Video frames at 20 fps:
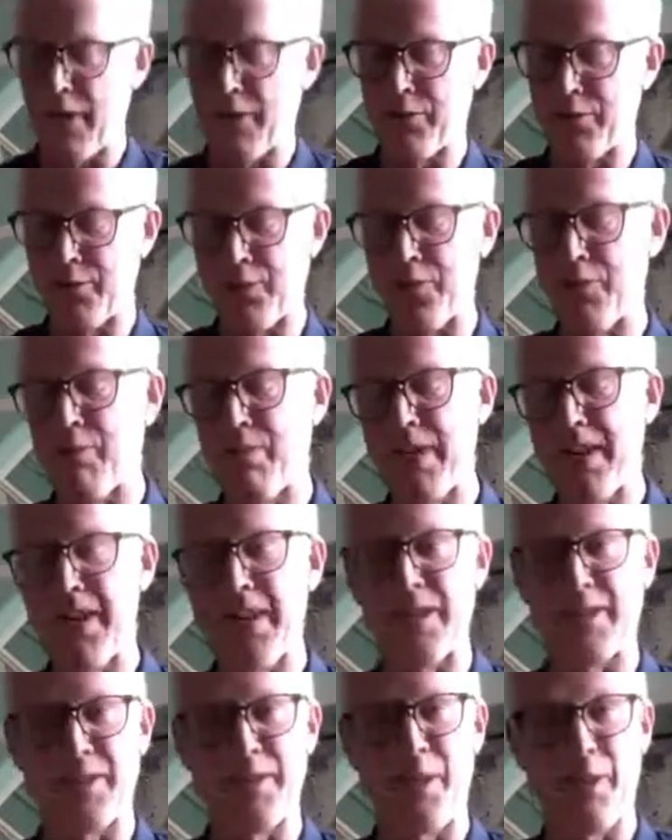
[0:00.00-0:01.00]

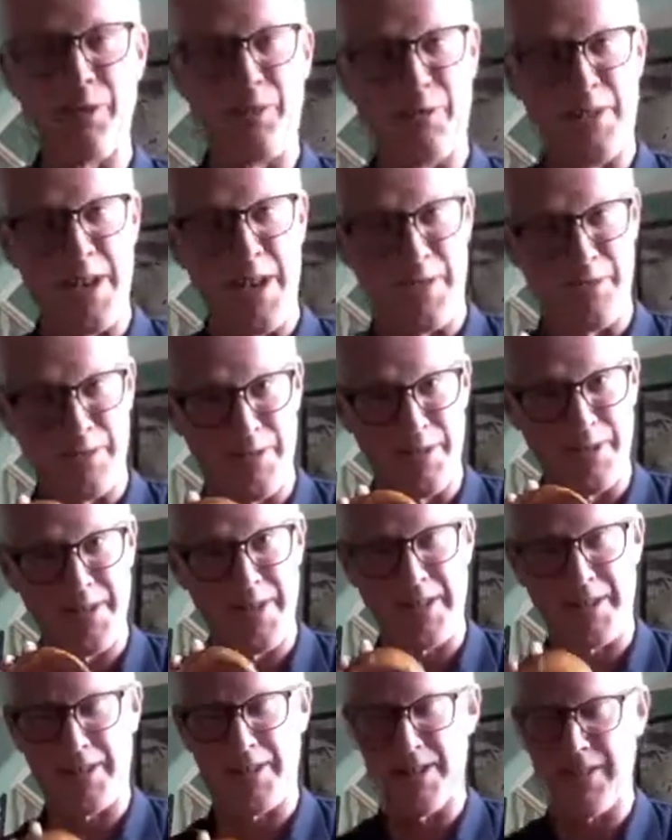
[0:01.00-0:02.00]
rupees, not
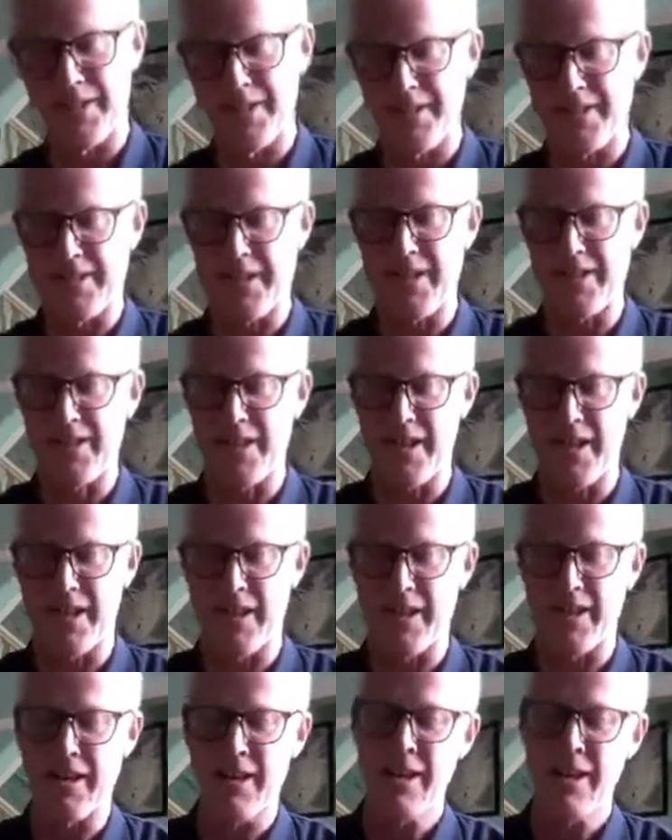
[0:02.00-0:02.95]
360 as it says here.